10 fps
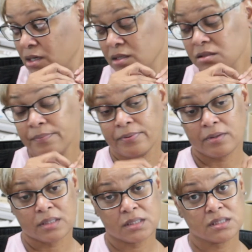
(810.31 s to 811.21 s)
it's a
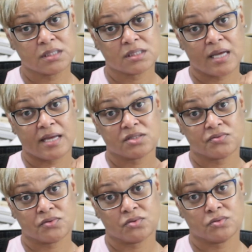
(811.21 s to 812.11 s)
pretty decent sized
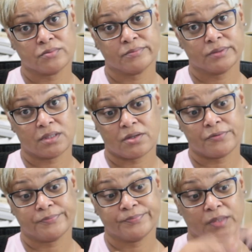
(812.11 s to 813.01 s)
room.
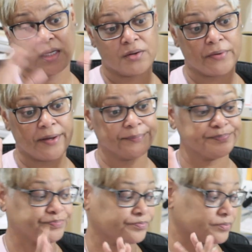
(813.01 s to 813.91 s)
So anyway,
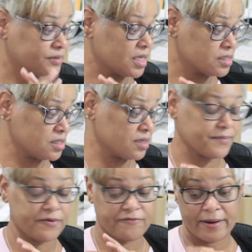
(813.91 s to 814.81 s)
that's it of
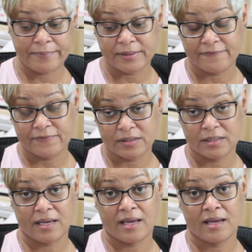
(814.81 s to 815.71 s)
me rambling for
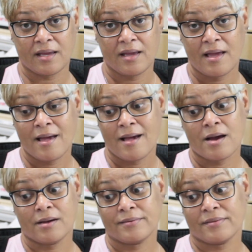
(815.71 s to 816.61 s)
today.
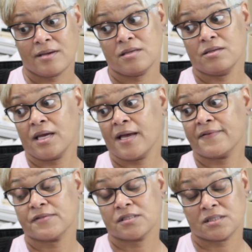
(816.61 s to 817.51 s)
Thank you guys
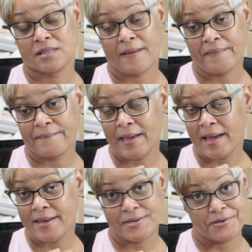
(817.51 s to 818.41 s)
for stopping by.
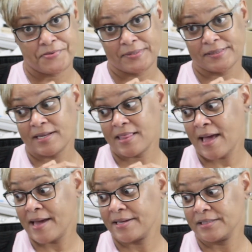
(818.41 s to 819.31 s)
I know it wasn't a
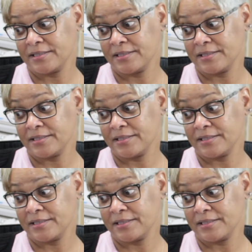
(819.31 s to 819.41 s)
lot